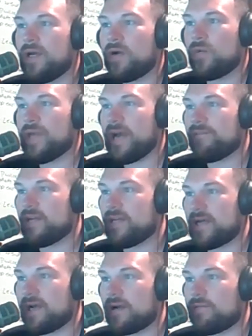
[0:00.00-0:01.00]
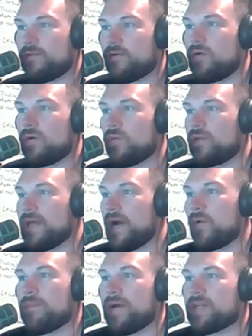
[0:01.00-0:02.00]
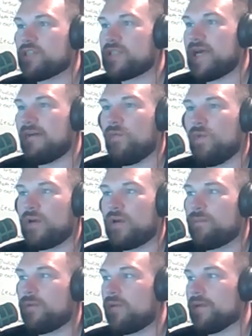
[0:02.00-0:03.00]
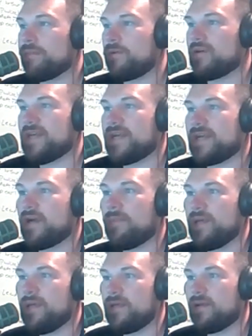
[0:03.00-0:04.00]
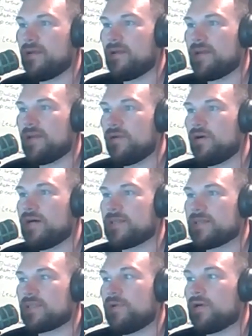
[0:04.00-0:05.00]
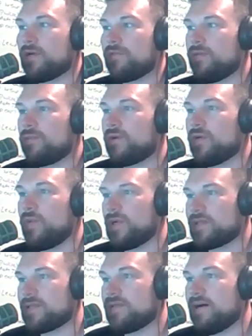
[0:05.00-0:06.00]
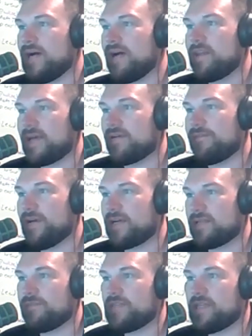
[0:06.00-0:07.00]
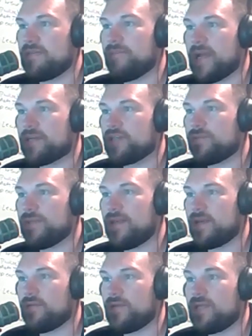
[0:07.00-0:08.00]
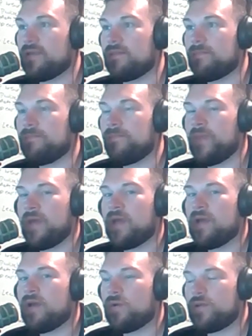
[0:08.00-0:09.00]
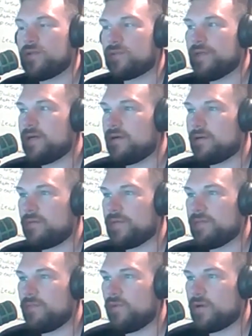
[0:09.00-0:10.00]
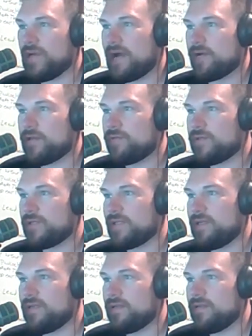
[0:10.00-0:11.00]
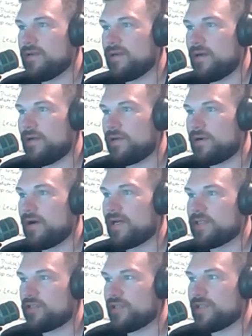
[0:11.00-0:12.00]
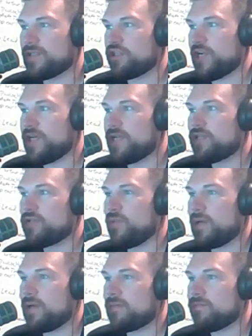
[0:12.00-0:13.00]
we have an entire floor. Well, now we might just have one department per day come in and utilize a smaller footprint while still having that effective team management that you need. Would you speak a little bit more to how you see the underlying trends change while,